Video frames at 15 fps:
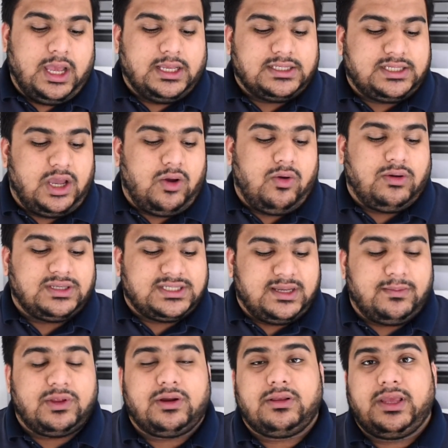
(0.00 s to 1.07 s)
So
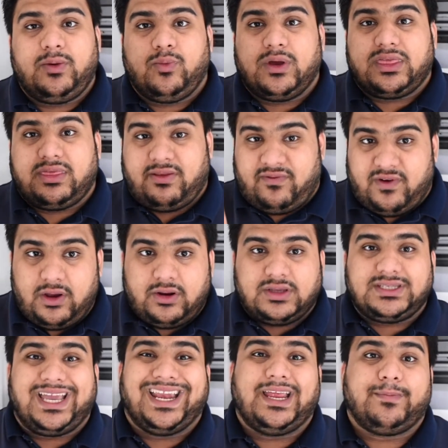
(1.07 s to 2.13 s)
similarly with Photos
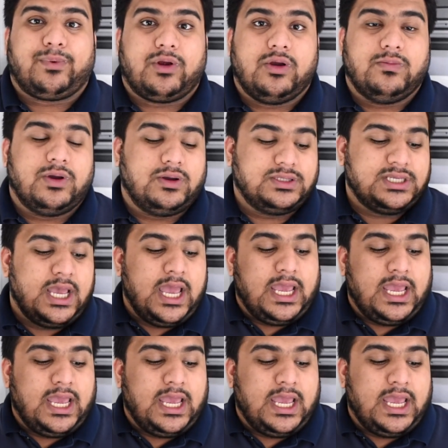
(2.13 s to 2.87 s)
getting Pro modes,